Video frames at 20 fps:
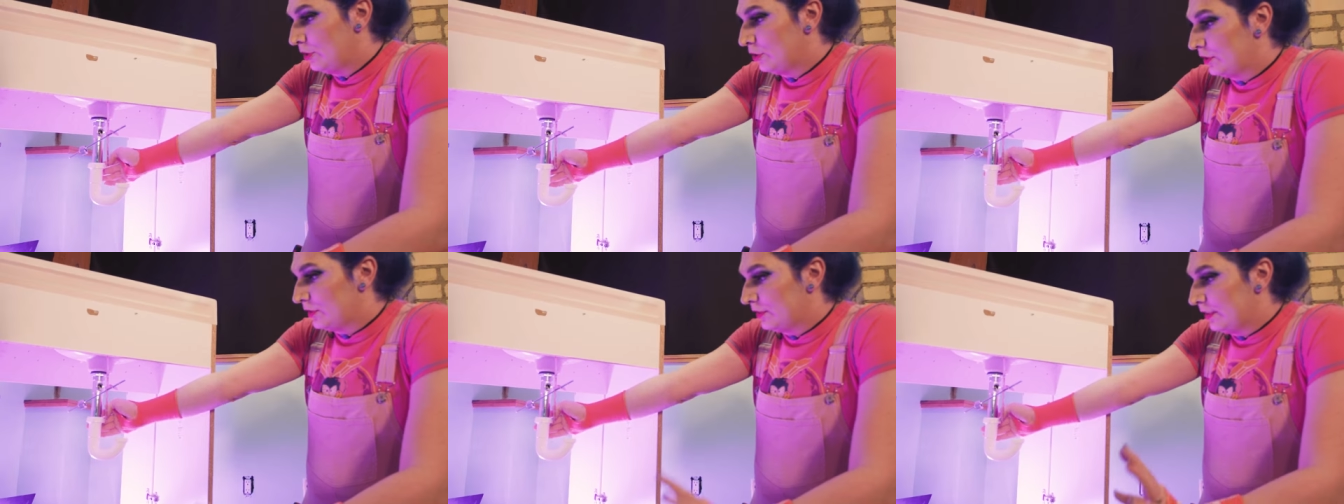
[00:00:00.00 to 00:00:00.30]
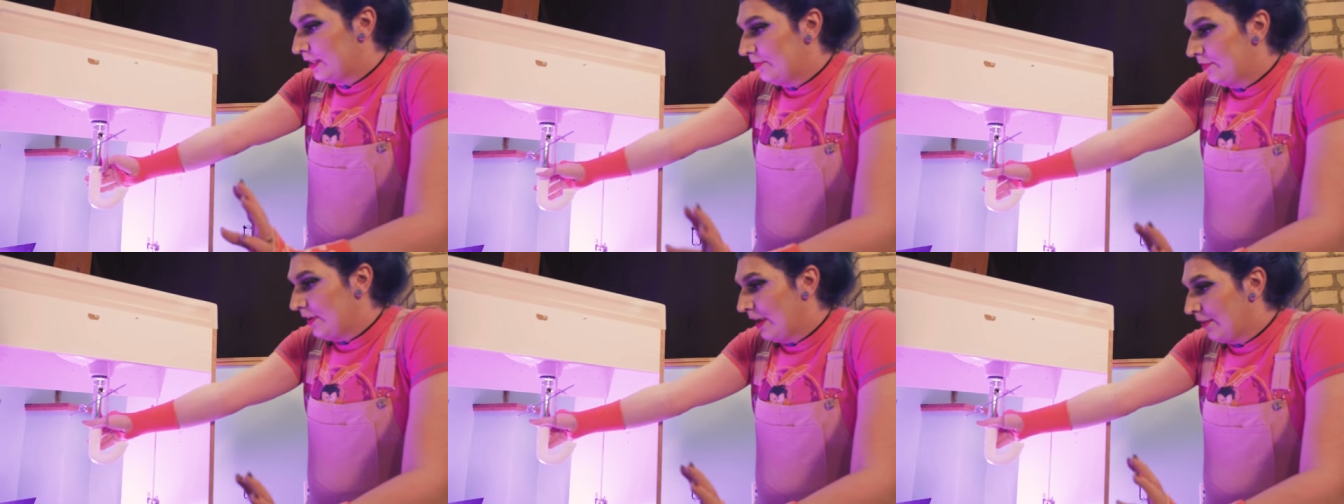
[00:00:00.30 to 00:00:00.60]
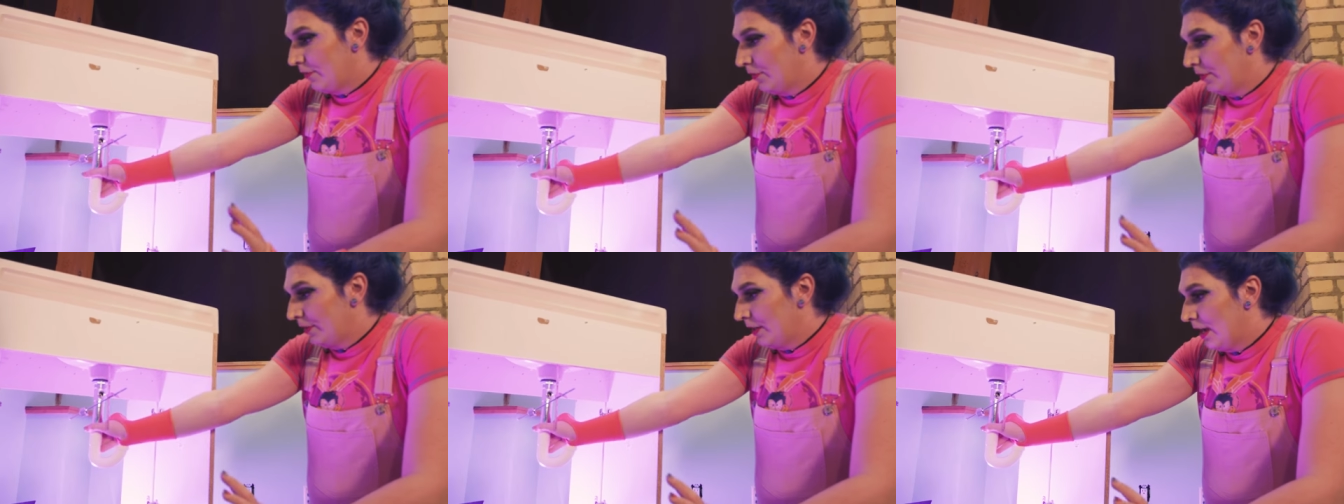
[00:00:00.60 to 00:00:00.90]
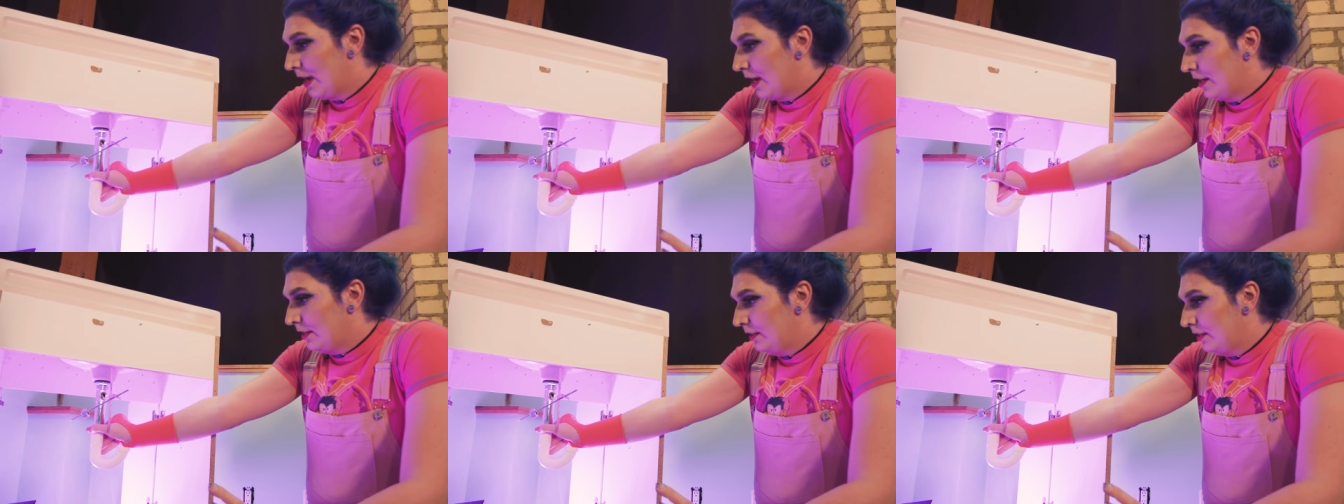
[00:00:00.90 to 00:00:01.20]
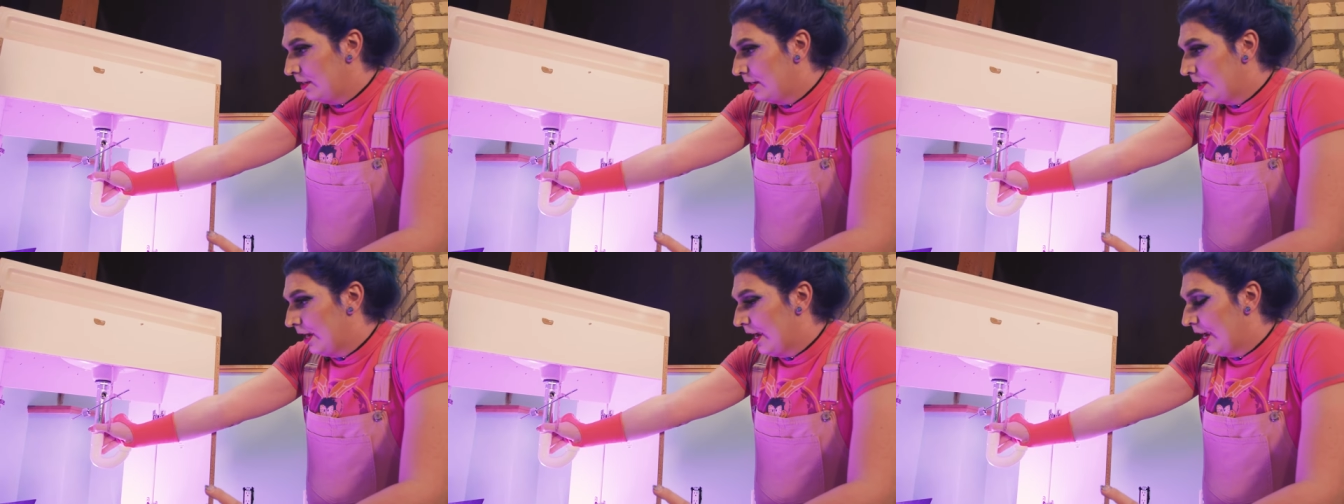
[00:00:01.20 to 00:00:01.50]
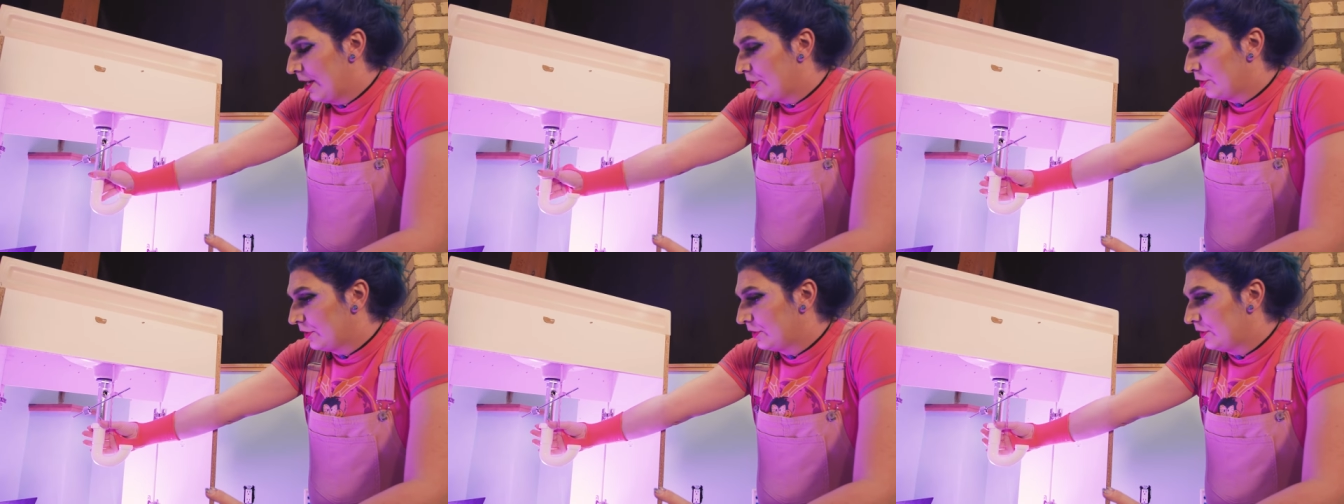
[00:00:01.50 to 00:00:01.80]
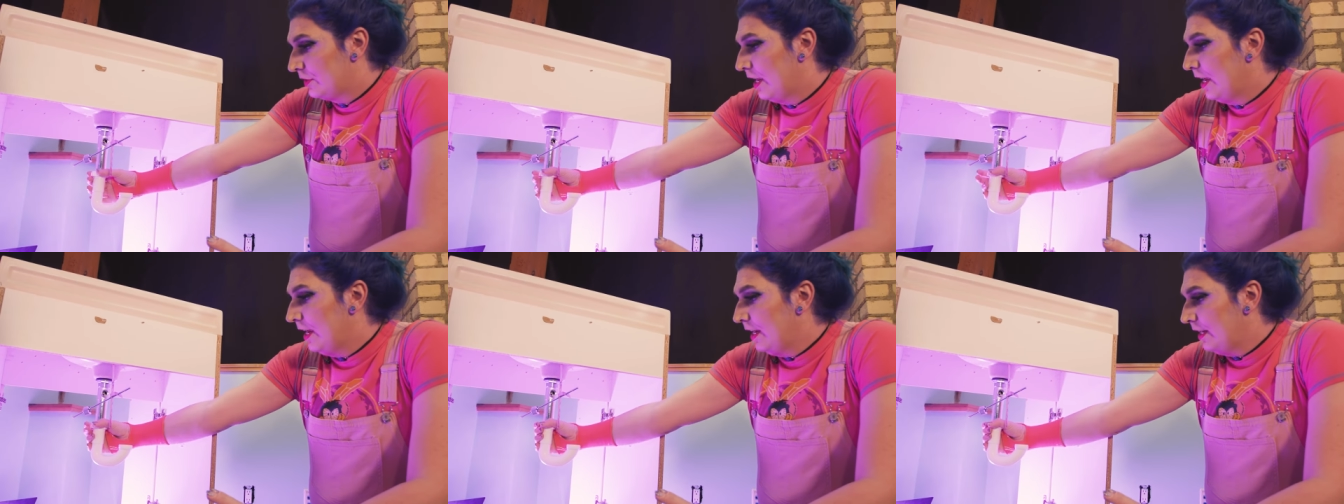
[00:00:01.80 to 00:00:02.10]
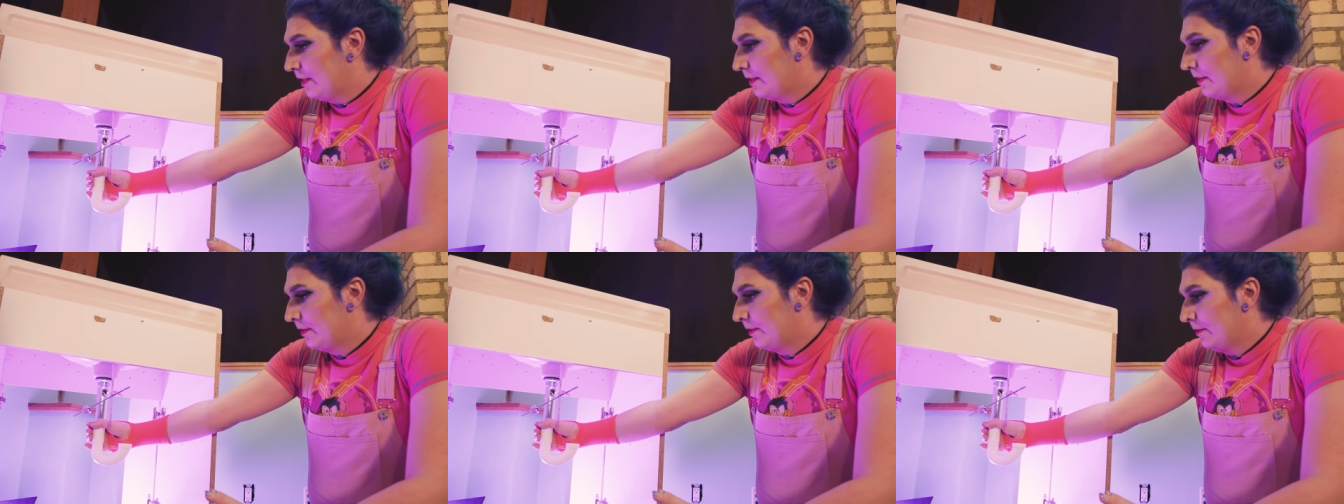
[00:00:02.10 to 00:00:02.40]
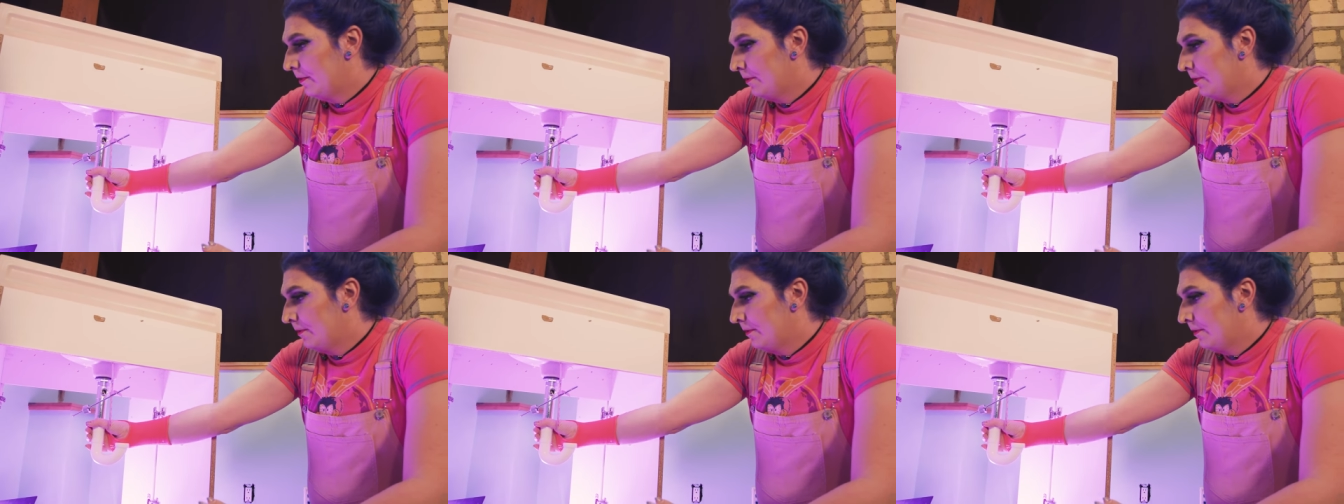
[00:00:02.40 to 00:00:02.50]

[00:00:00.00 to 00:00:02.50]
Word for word: can just leave everything on and just take